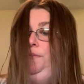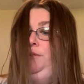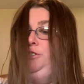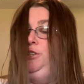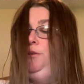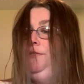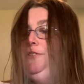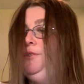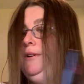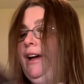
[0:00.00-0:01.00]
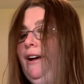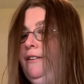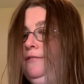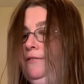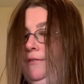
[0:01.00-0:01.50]
So if you
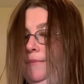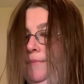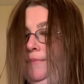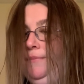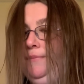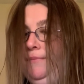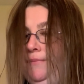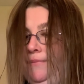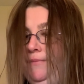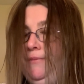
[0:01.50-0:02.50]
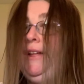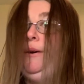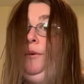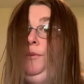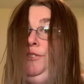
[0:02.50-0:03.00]
have,
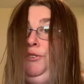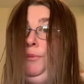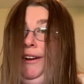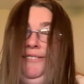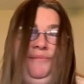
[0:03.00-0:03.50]
that one was for me.